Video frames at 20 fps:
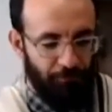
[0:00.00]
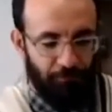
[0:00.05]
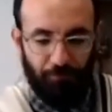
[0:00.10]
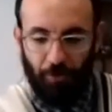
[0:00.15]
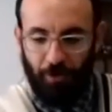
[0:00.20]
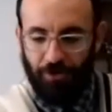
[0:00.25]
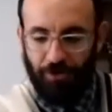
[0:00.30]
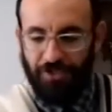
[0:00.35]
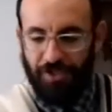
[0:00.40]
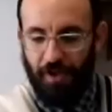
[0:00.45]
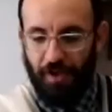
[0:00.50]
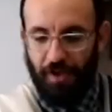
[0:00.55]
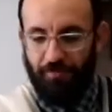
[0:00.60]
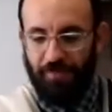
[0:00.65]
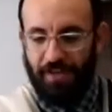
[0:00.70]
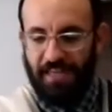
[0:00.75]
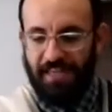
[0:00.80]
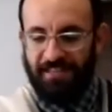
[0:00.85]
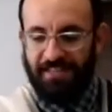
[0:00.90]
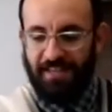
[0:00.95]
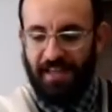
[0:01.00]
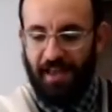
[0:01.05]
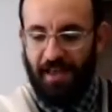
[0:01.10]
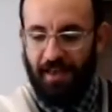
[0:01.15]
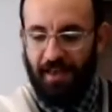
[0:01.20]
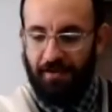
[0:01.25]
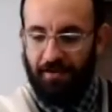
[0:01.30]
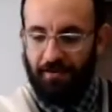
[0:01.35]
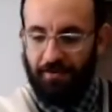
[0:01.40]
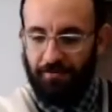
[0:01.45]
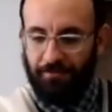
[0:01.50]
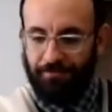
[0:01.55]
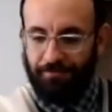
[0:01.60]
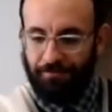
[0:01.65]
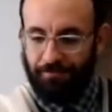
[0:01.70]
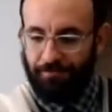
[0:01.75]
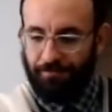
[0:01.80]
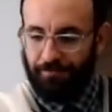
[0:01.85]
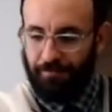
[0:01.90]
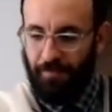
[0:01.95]
First of Nisan
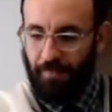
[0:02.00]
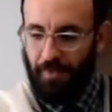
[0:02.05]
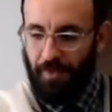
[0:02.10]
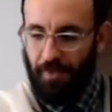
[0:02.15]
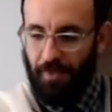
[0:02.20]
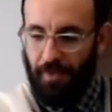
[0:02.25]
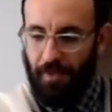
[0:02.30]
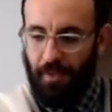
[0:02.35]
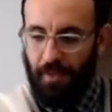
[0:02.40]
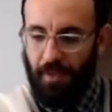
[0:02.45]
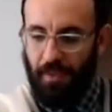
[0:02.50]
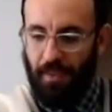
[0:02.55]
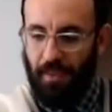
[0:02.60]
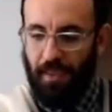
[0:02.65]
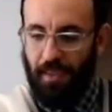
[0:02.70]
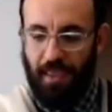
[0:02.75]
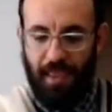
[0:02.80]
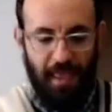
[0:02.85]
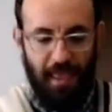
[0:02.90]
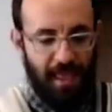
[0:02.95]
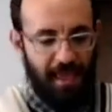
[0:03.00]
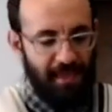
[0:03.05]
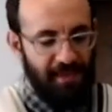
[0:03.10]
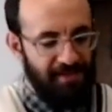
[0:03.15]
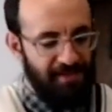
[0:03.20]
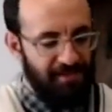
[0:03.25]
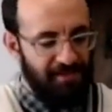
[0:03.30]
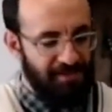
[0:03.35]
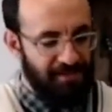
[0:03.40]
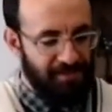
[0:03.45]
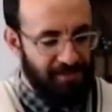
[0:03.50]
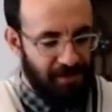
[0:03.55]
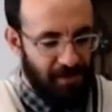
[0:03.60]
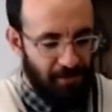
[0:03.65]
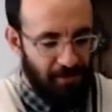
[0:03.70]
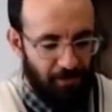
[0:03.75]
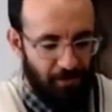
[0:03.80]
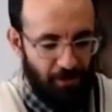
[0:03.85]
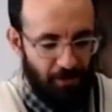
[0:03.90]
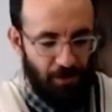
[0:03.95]
is
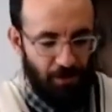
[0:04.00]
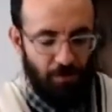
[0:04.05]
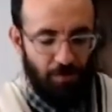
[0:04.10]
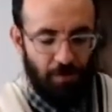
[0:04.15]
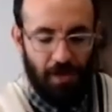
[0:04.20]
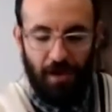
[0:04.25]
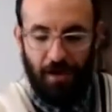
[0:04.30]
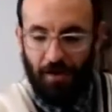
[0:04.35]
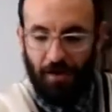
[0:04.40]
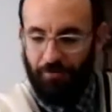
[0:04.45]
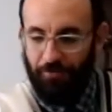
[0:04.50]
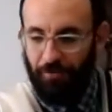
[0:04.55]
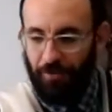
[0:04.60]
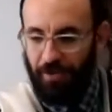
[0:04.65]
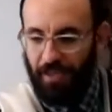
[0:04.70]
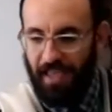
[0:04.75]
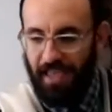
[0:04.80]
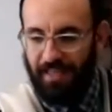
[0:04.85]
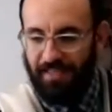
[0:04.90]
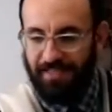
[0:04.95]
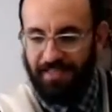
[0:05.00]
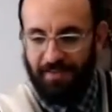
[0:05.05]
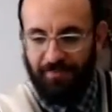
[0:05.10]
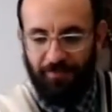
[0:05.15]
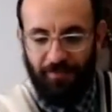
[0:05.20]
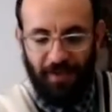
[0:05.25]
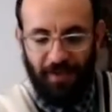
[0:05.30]
the new year for kings and